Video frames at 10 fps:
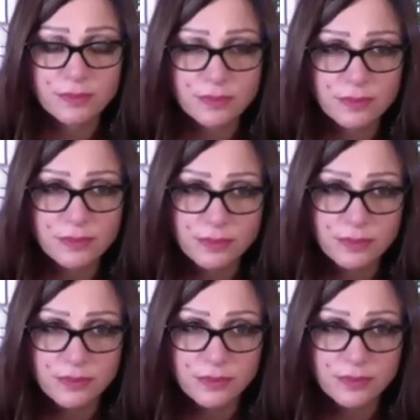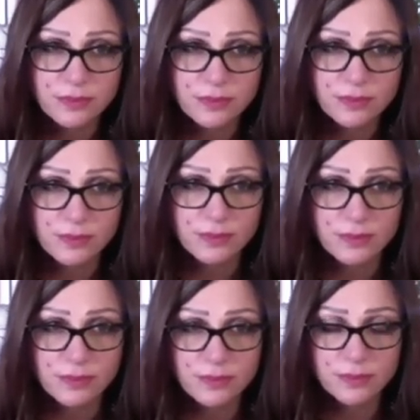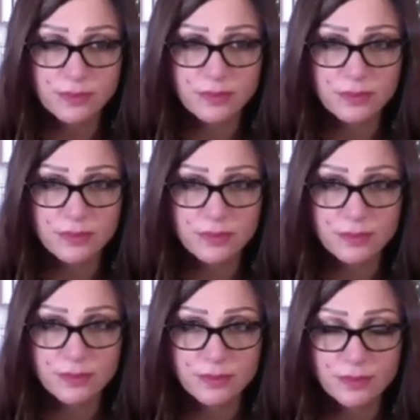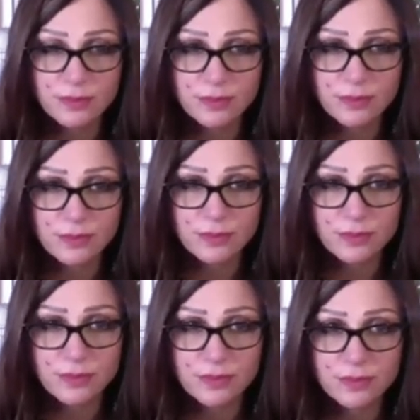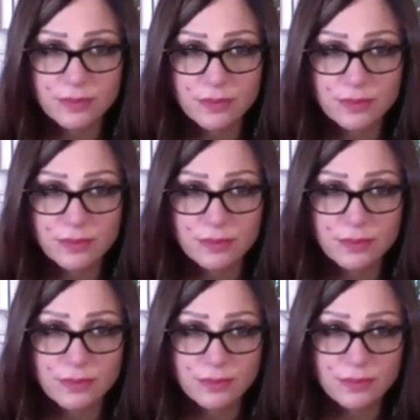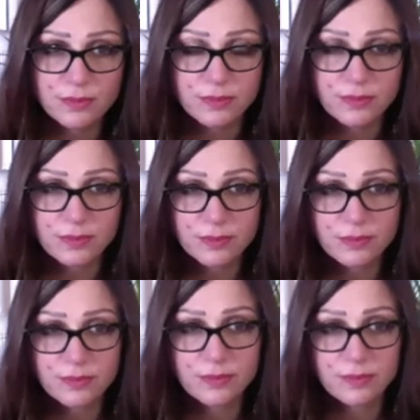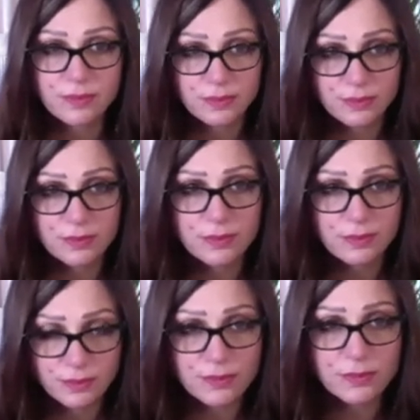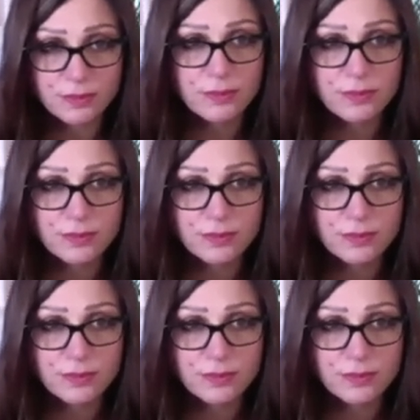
The person shown says nothing.